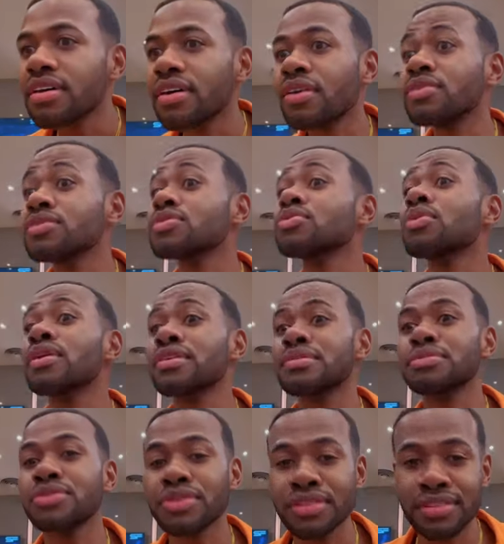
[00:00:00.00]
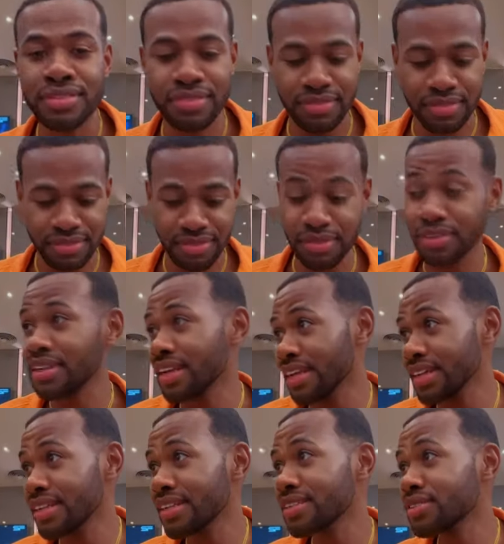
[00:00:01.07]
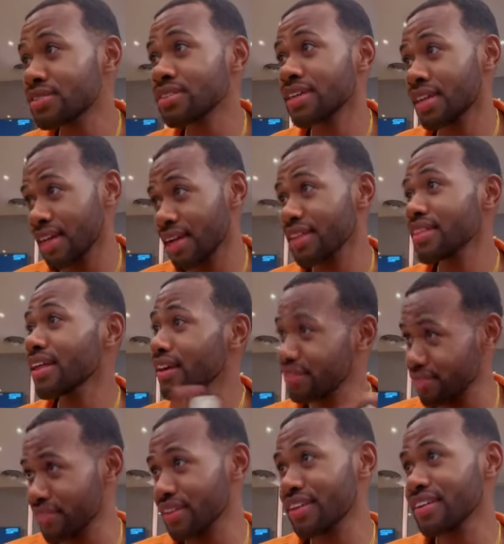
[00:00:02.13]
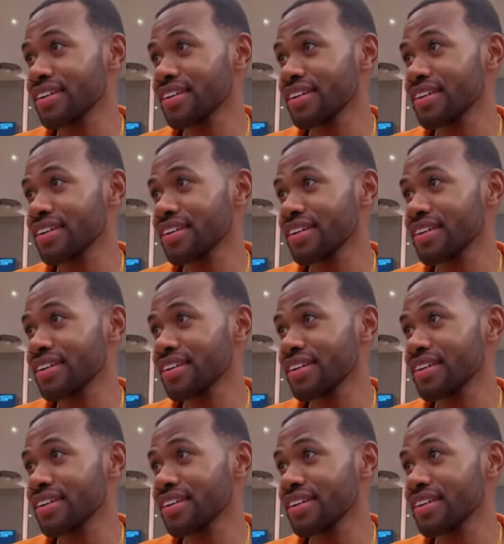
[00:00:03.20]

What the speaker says: Oh, it's a welcome drink. Well, yes. Can I get that for there?